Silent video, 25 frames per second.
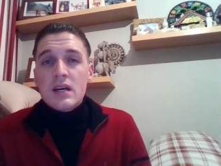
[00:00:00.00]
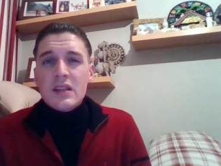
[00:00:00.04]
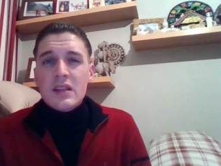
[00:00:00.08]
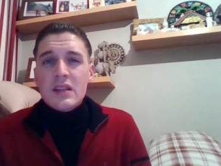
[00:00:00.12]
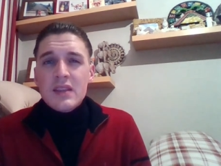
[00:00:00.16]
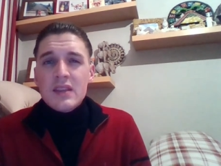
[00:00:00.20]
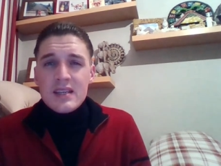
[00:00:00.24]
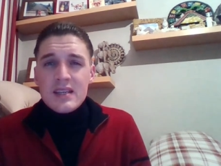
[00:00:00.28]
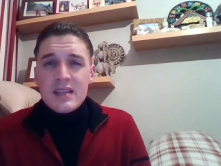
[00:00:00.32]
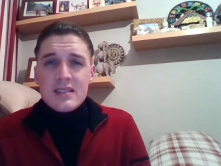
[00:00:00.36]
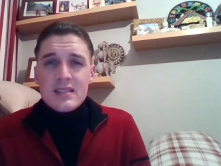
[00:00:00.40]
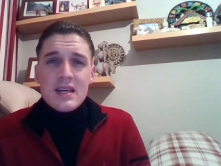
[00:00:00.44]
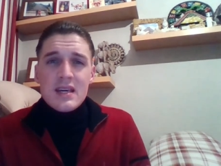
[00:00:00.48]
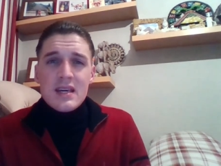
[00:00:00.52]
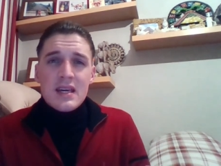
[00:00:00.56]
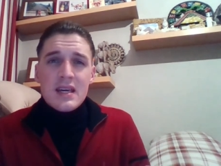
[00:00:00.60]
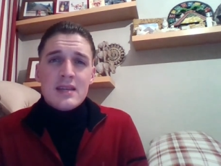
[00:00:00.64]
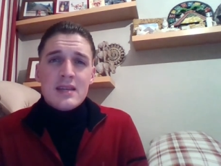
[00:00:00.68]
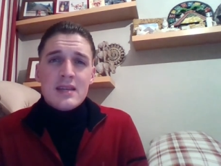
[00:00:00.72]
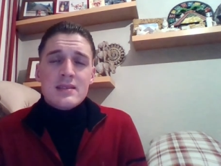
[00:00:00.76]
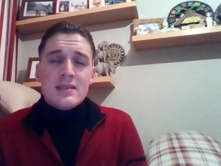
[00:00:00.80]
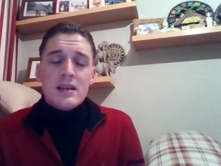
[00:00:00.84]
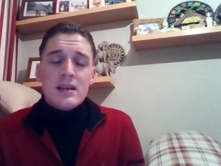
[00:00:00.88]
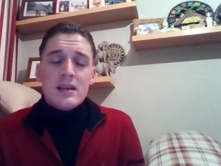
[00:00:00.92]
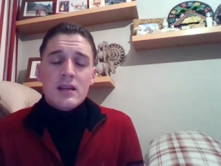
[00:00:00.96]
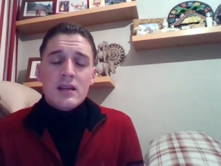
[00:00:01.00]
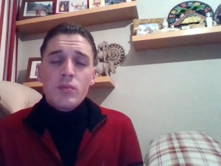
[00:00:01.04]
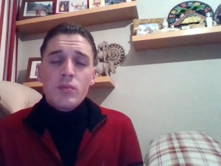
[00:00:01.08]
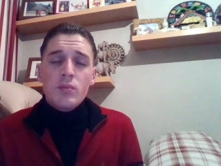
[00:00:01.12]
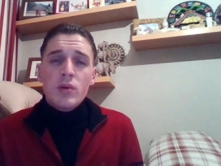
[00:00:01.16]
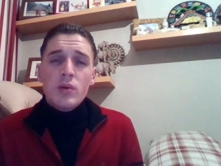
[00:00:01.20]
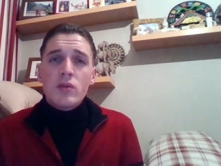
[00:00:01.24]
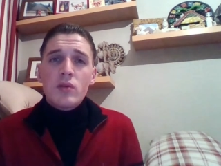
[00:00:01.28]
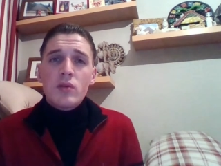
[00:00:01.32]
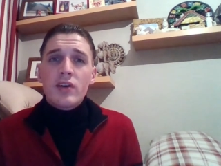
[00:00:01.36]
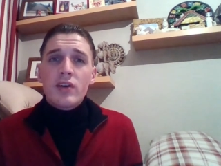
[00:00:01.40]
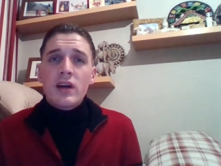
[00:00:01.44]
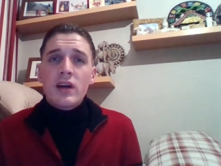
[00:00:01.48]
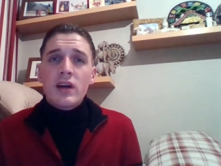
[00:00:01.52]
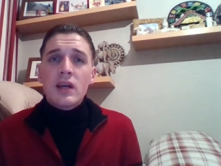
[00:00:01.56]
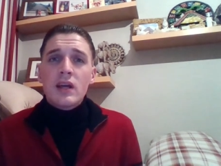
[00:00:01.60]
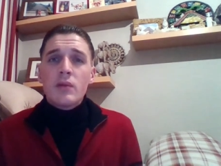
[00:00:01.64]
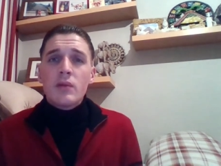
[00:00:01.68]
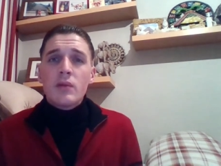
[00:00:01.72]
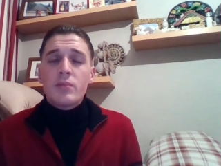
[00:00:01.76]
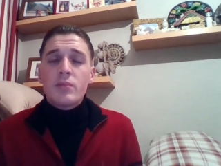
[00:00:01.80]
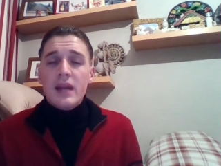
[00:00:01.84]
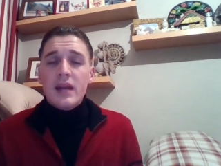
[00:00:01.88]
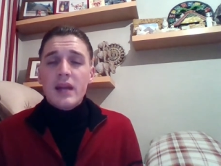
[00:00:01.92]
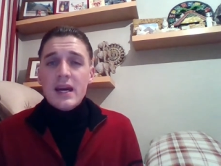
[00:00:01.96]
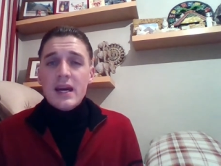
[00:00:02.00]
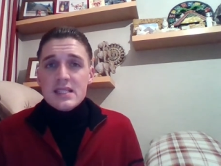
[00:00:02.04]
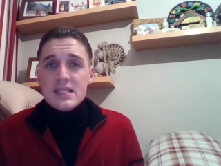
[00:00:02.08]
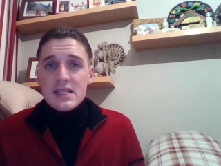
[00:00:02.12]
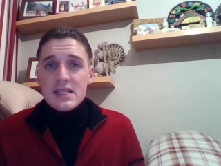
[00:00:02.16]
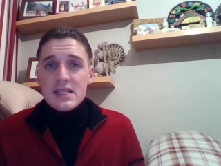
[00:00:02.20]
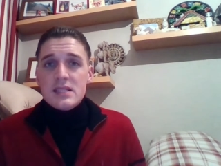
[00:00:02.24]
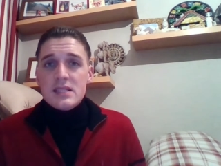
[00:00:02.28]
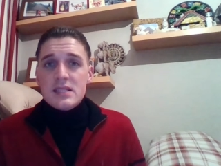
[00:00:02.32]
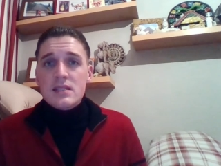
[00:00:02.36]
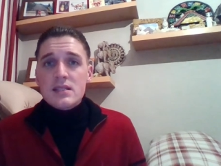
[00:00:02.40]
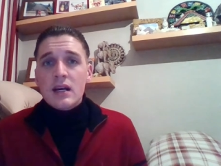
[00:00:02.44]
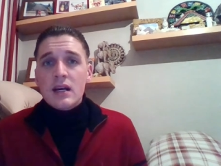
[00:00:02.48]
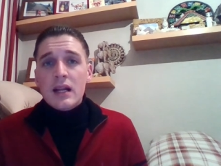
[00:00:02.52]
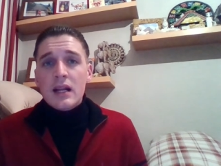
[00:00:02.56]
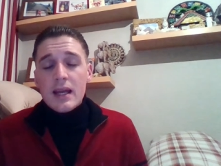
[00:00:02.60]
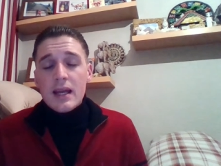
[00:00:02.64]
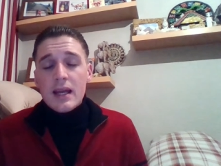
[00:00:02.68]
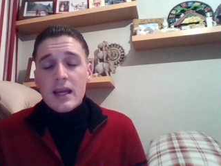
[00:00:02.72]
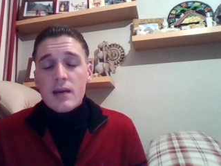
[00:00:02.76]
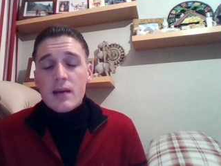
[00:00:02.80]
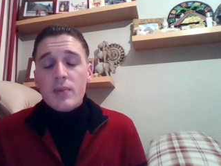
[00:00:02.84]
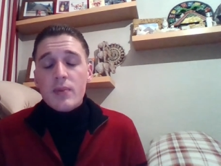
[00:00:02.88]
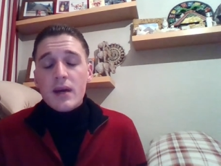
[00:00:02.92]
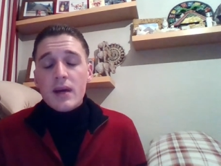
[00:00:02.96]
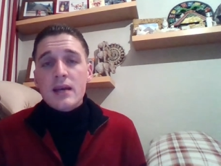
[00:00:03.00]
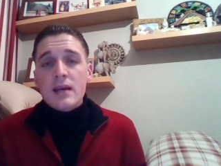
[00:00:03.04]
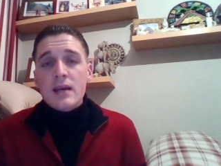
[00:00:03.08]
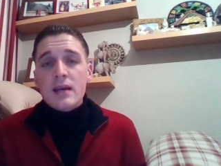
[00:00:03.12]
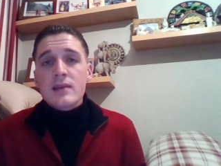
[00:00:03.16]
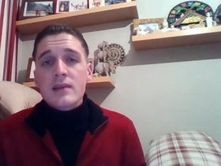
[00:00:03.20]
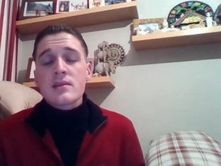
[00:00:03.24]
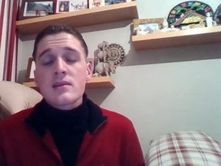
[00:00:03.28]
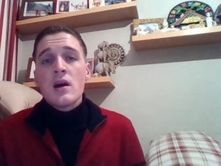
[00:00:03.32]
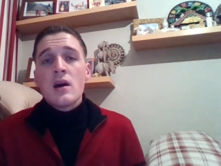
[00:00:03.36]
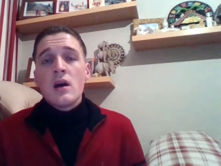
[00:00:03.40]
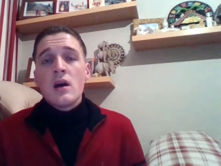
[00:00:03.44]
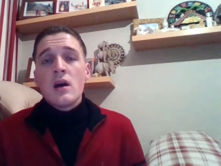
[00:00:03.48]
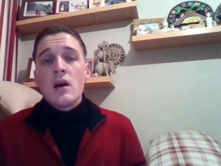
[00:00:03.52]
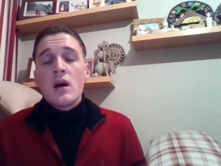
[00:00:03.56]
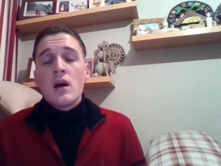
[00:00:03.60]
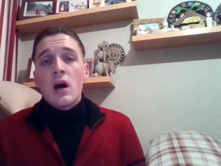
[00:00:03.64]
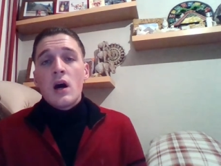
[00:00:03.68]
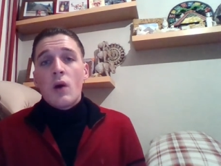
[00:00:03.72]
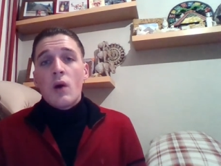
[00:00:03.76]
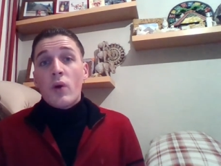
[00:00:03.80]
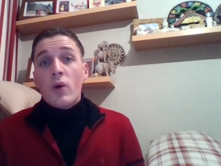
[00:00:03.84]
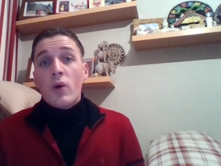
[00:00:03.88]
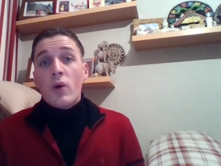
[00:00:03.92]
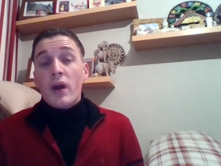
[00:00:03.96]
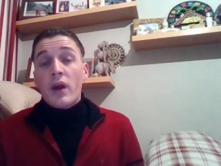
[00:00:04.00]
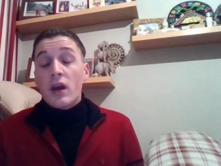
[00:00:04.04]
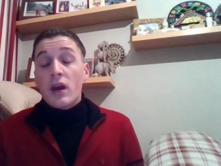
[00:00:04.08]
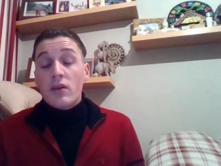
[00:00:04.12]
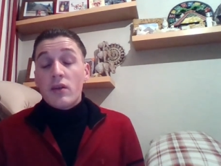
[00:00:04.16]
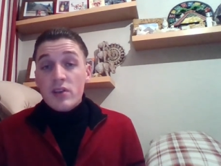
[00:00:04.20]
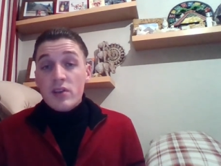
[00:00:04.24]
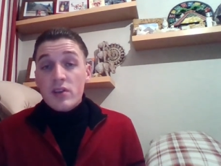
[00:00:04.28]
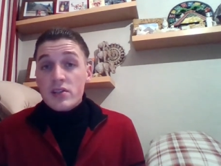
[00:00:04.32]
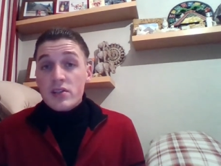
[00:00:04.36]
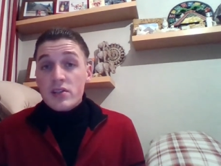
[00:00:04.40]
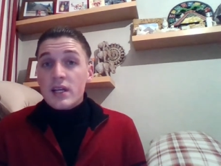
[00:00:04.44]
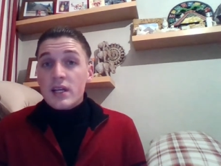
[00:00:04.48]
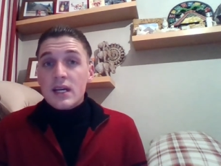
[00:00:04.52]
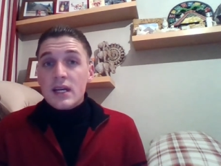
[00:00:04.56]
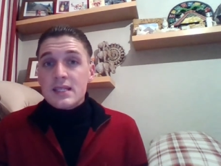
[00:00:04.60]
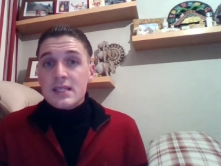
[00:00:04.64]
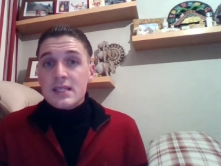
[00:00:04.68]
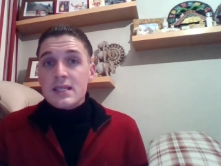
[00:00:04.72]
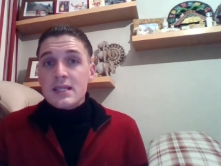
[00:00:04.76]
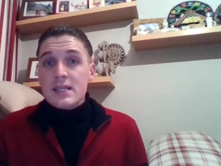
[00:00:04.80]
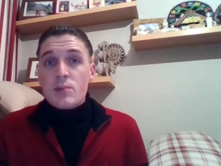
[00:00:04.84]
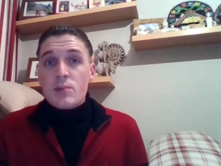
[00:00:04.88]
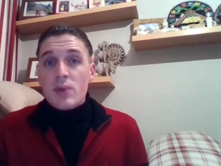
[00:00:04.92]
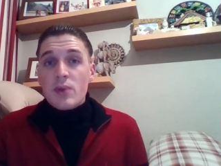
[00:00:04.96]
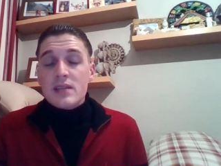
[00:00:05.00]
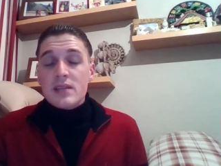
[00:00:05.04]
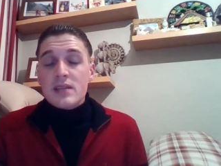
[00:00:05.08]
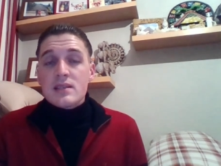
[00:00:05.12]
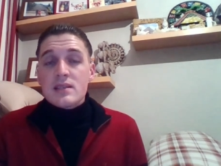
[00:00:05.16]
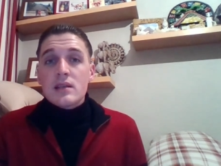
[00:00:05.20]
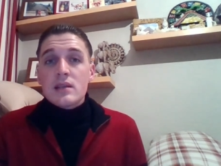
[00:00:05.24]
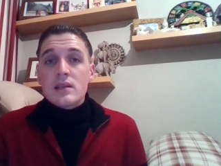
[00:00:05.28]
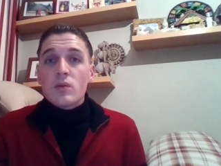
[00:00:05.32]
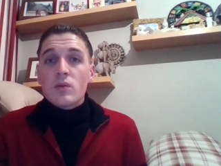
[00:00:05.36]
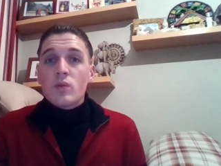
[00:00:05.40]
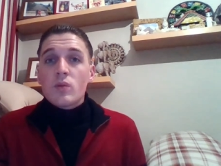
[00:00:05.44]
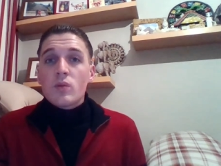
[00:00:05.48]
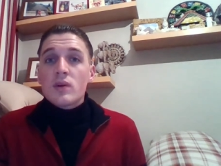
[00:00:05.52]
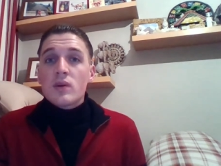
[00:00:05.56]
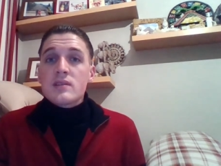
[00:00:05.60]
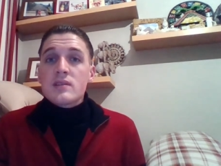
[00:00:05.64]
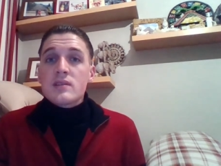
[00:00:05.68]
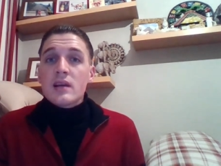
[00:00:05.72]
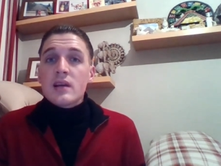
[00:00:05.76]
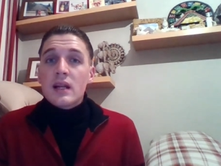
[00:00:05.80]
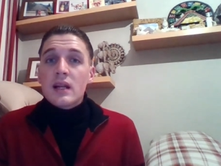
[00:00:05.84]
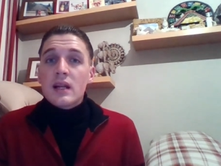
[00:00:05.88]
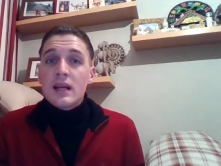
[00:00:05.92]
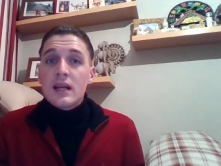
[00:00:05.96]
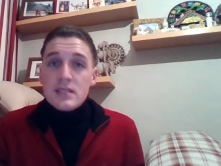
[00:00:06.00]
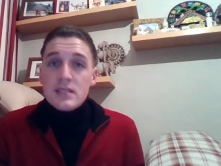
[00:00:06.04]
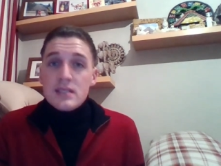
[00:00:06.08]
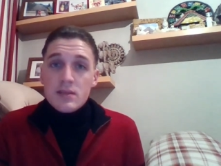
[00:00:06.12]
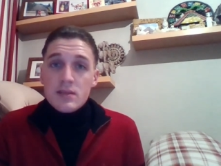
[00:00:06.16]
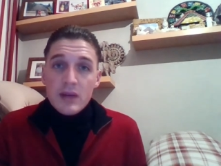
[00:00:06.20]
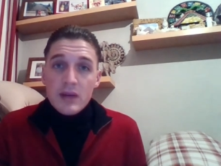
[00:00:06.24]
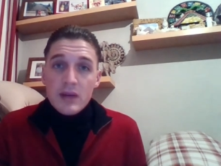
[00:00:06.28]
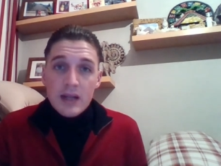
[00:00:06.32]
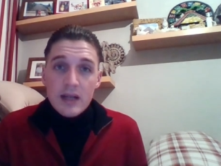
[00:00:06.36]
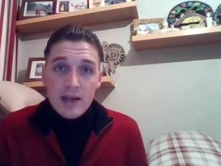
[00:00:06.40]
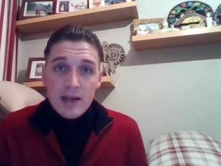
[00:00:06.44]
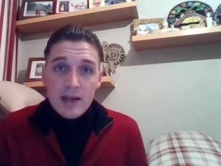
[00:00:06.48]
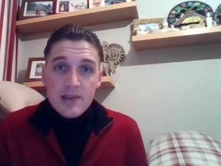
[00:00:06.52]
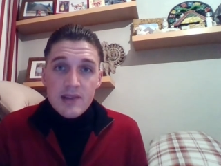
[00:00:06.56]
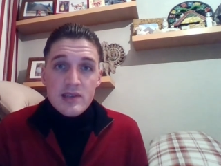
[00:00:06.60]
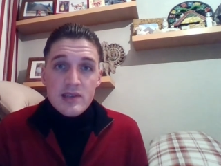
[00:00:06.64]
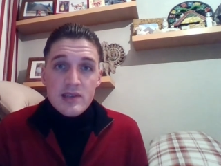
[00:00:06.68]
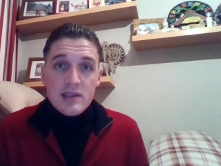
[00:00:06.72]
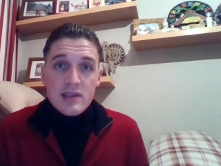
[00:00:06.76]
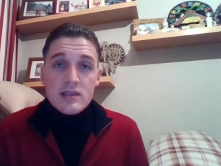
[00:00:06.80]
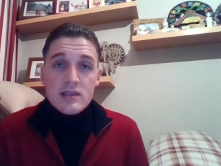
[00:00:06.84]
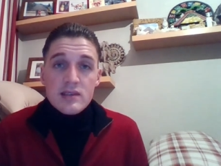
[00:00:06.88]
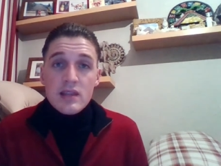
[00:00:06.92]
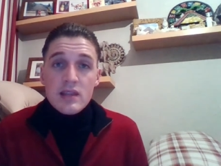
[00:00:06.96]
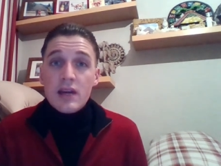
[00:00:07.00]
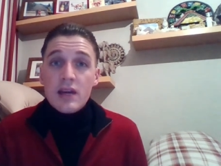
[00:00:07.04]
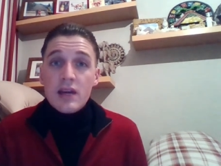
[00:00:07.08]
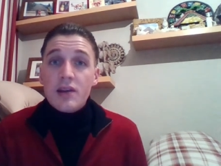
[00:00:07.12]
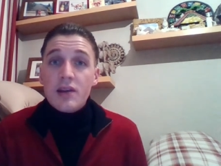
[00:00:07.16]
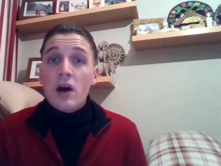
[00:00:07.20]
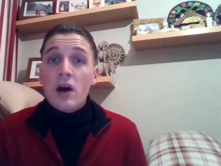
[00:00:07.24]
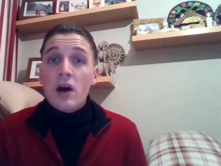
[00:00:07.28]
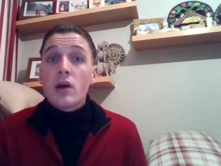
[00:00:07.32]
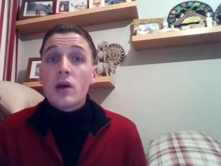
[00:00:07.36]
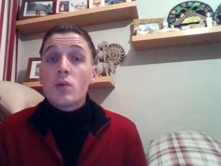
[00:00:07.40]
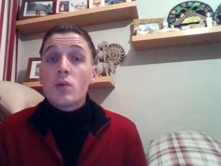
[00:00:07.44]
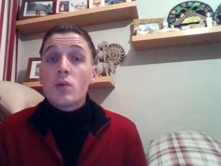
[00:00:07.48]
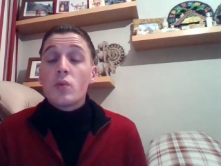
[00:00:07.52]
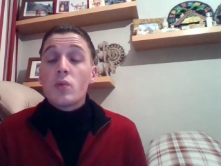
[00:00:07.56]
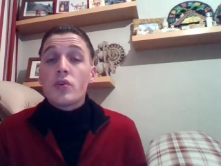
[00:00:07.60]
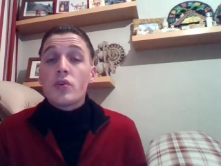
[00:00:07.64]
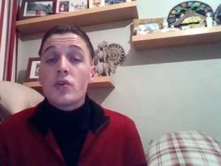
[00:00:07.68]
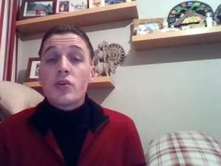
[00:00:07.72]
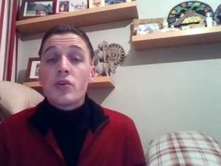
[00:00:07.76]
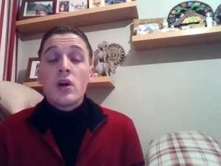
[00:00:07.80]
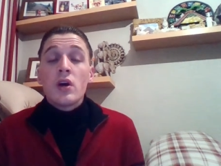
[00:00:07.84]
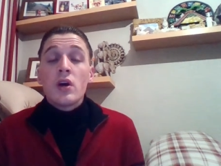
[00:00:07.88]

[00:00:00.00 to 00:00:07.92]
This is a little bit of a belated clip as what I originally anticipated that once I collected my glasses that I would